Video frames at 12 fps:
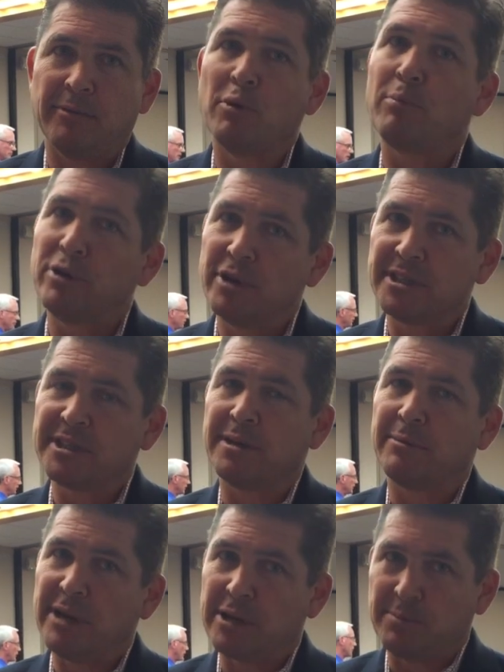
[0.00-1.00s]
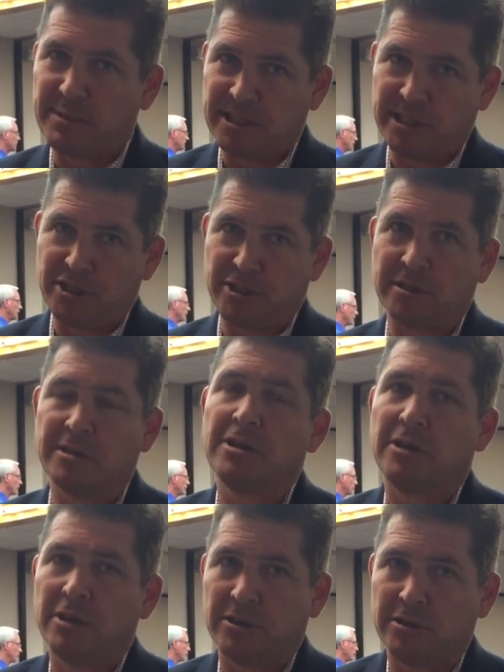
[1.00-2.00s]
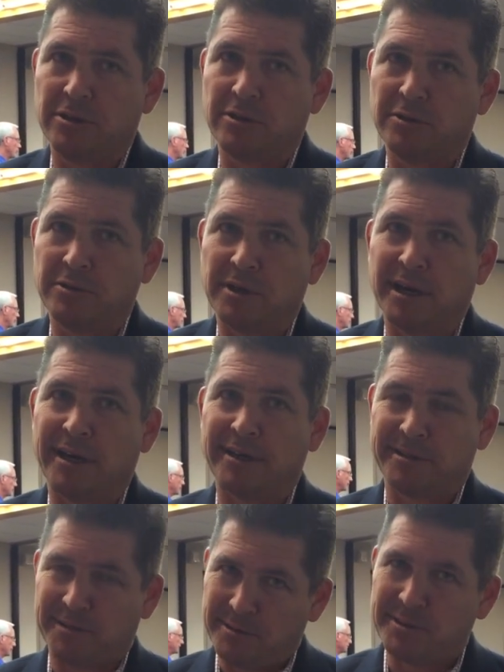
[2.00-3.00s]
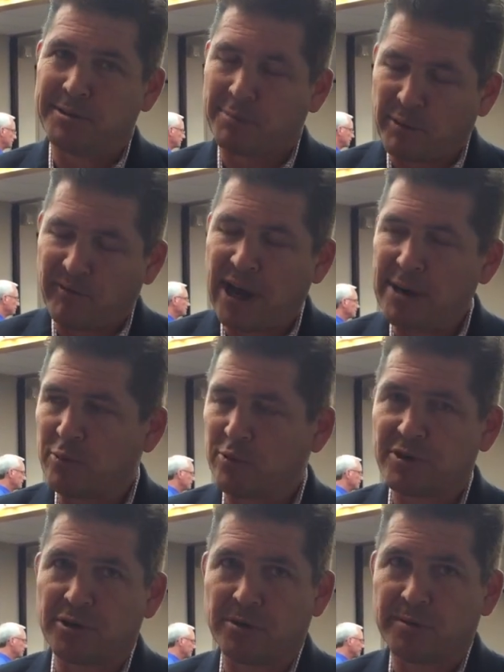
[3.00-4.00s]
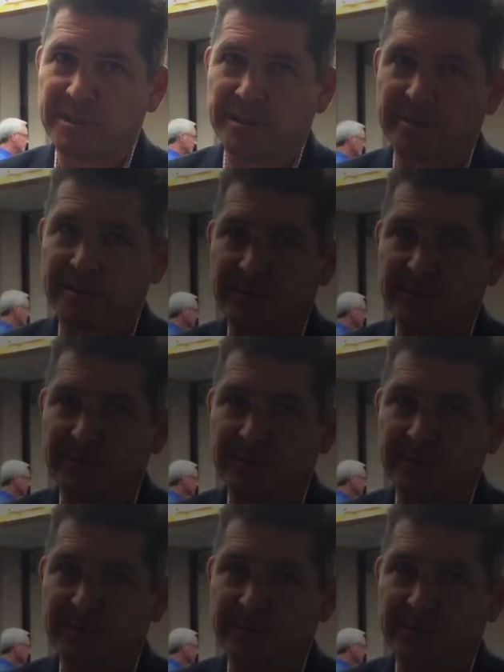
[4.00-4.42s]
and put us in a better position to, uh, to, to provide more services.